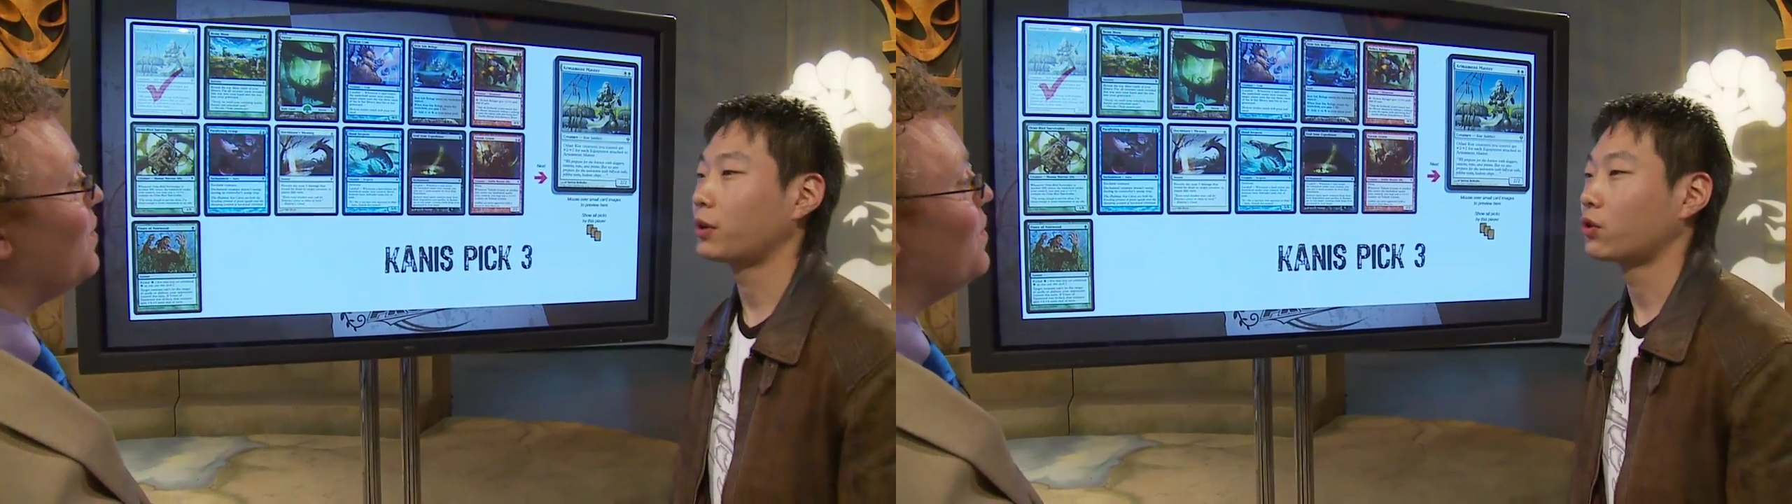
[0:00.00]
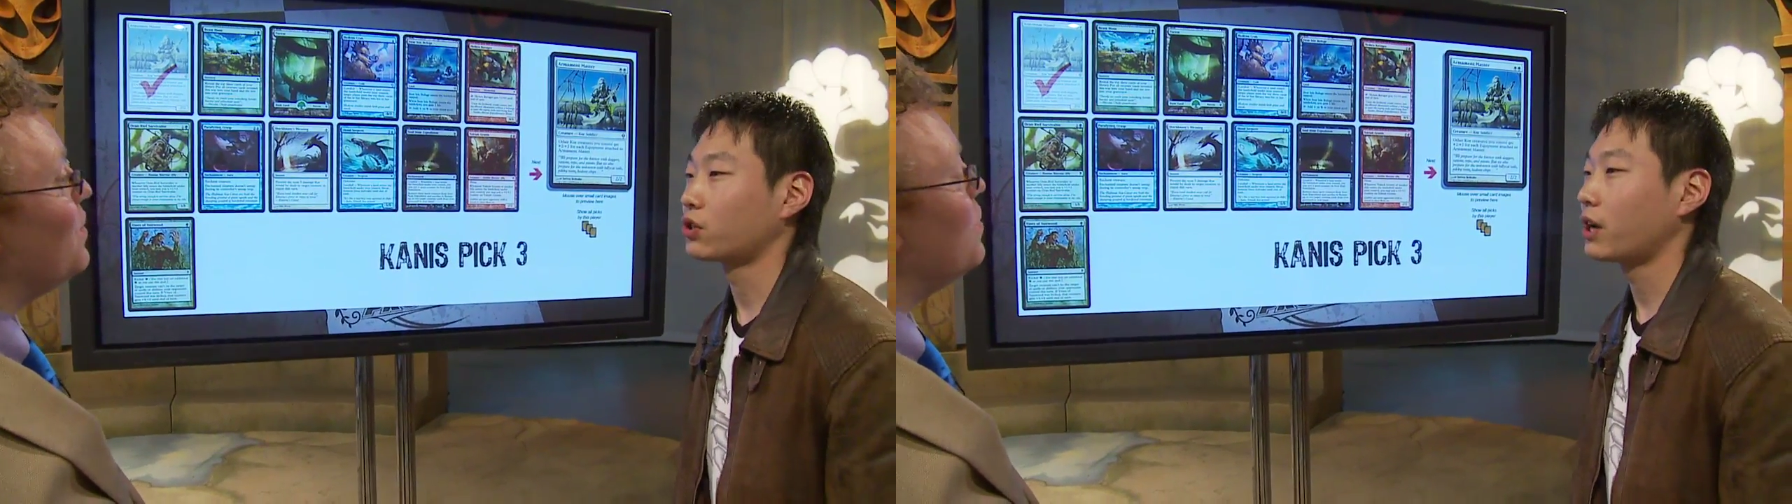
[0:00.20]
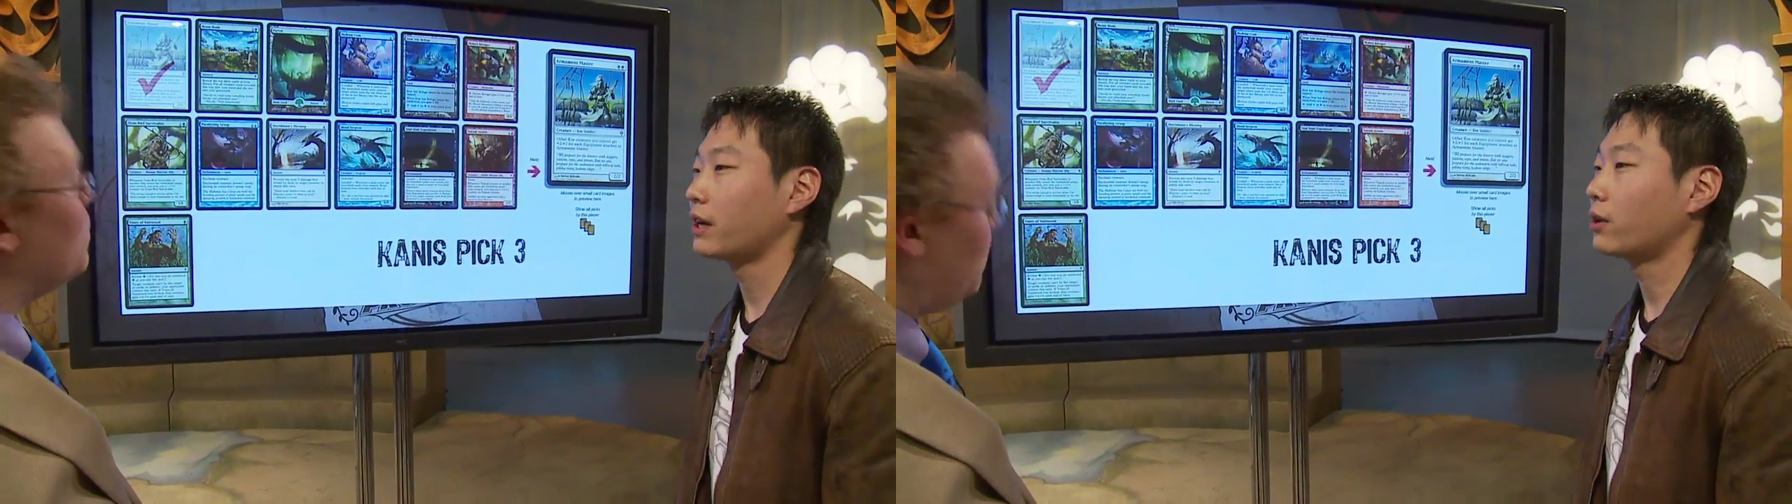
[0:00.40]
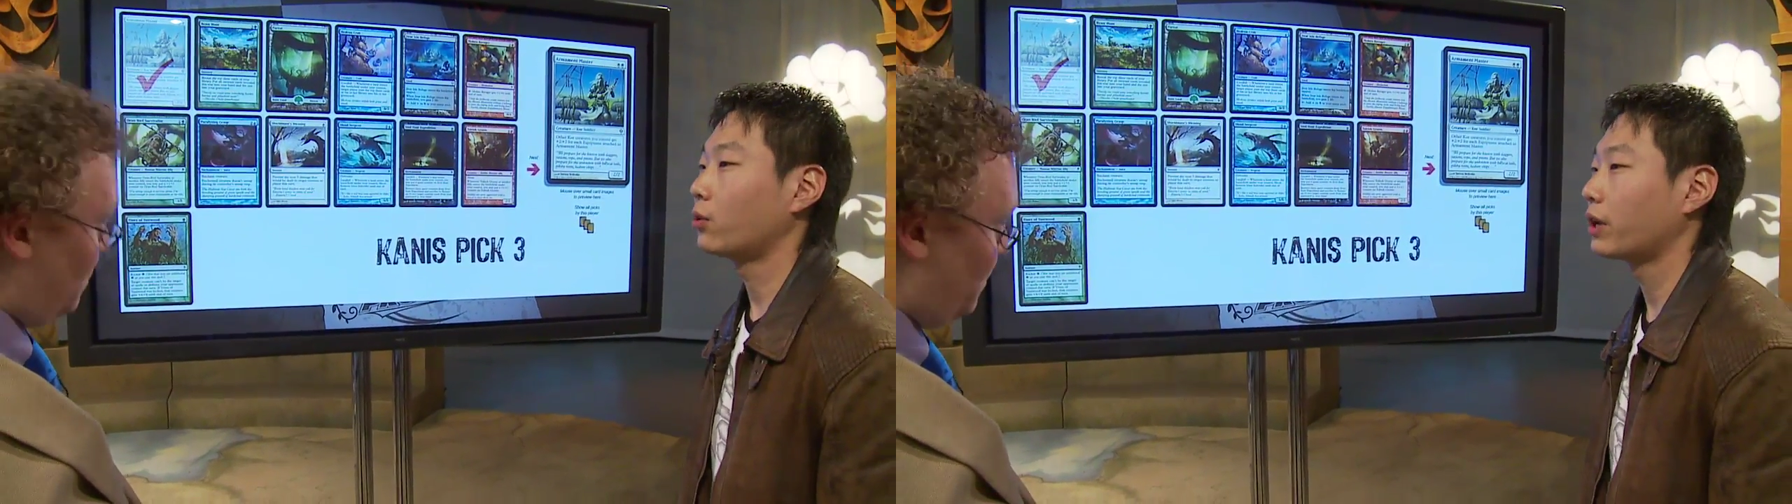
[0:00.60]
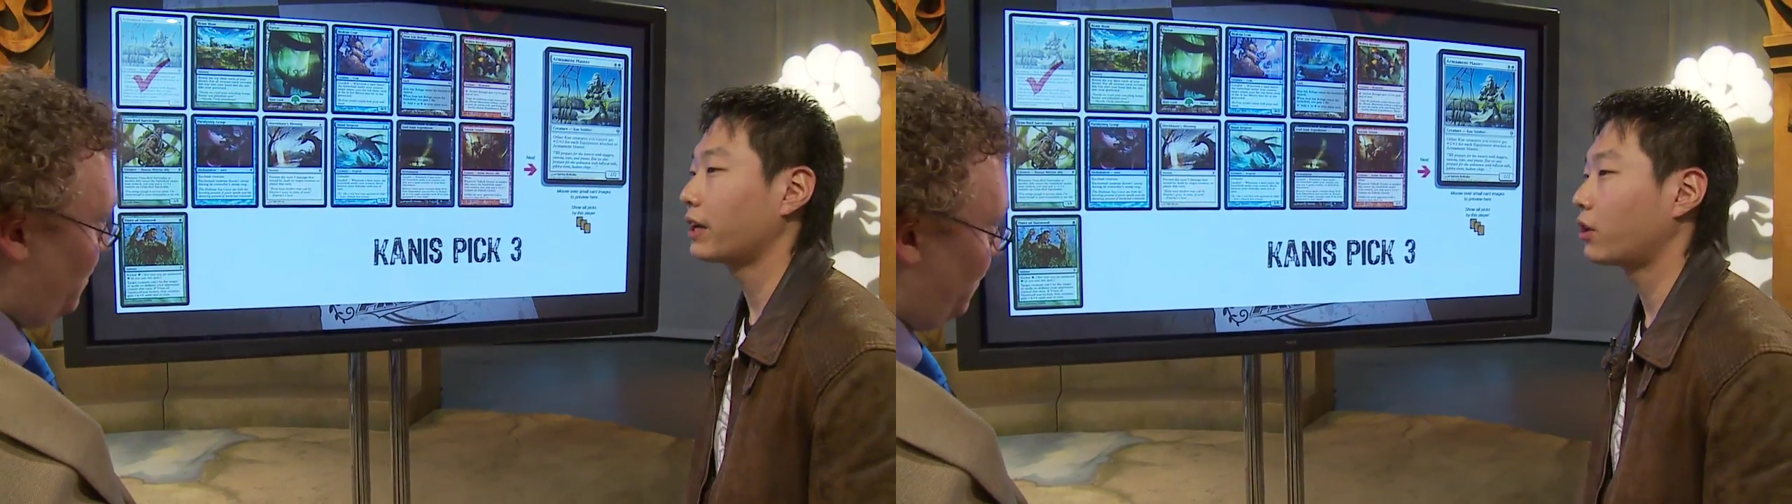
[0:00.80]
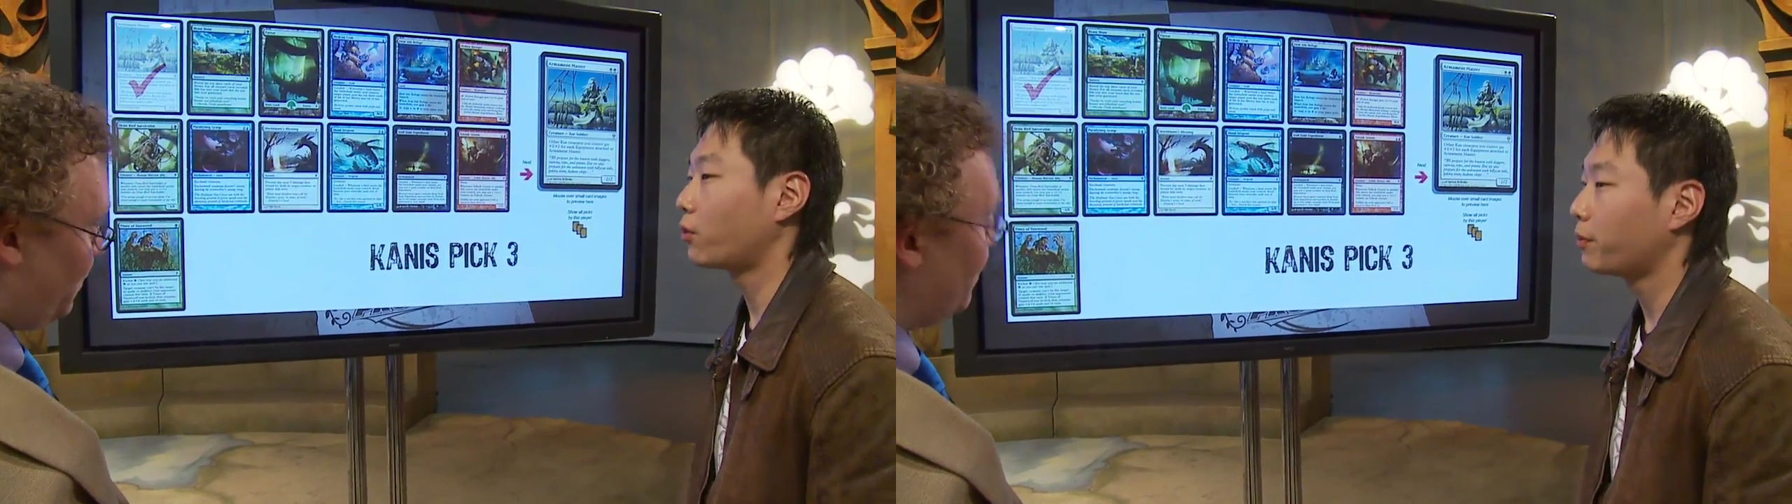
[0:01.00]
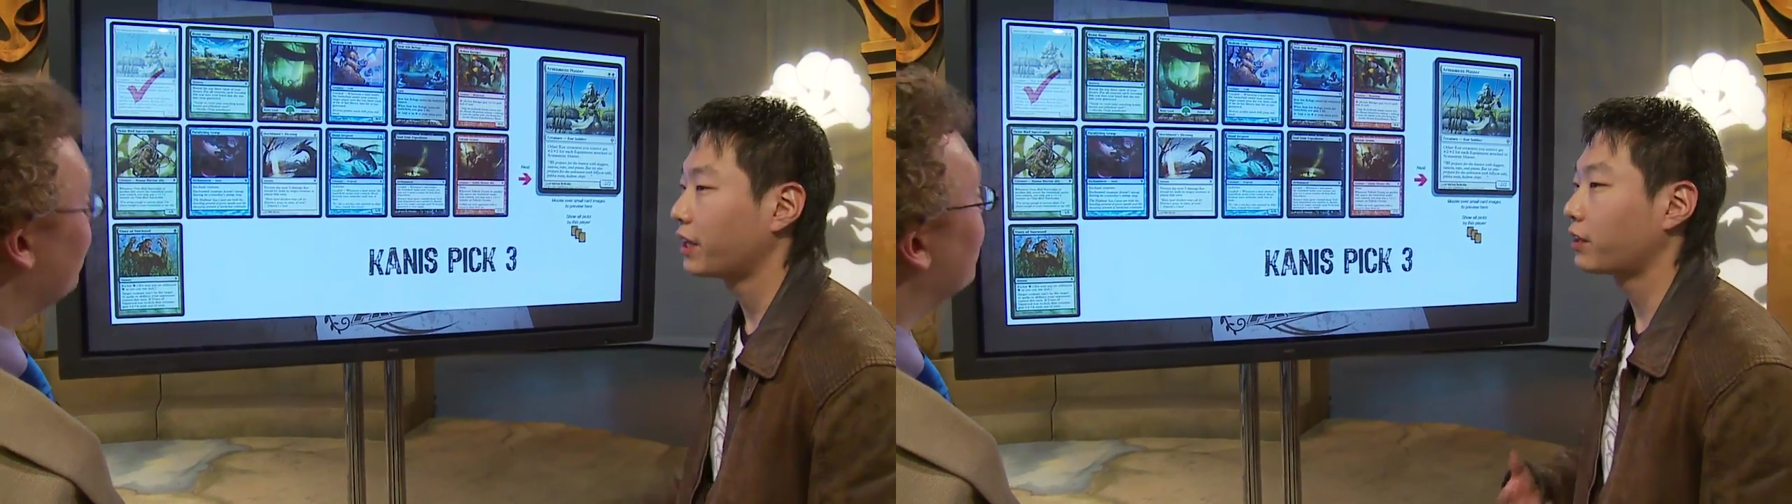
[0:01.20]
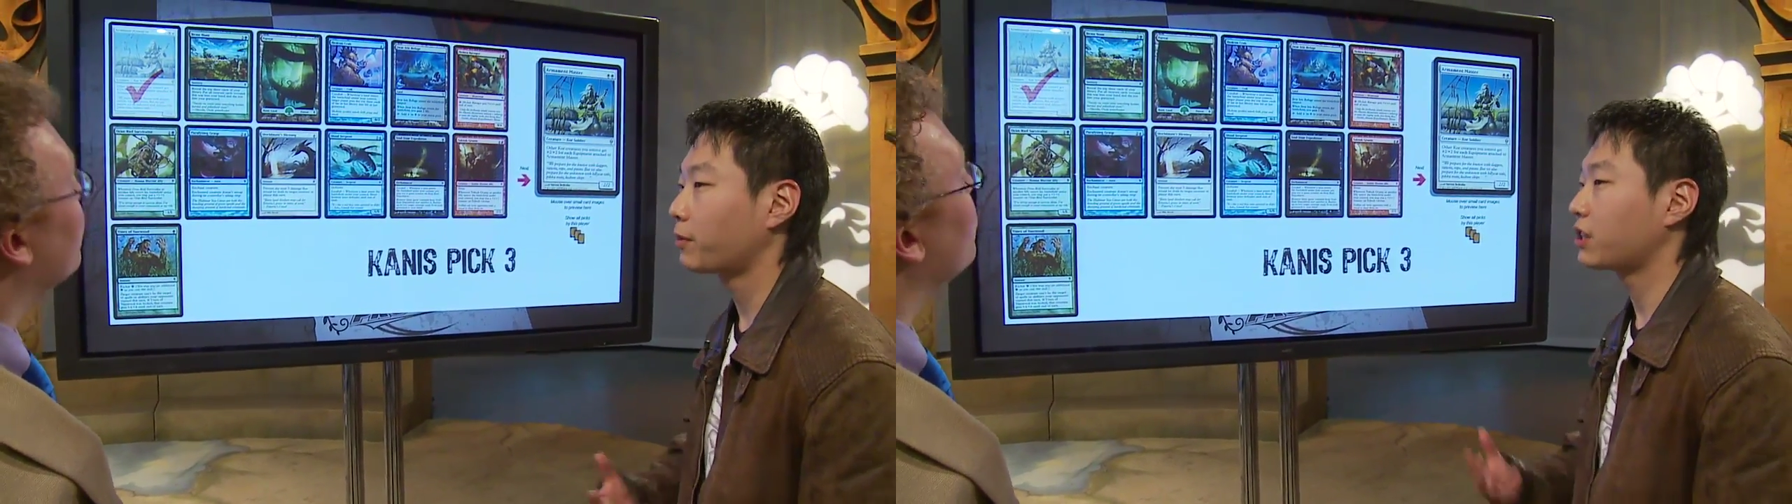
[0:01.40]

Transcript: because I already committed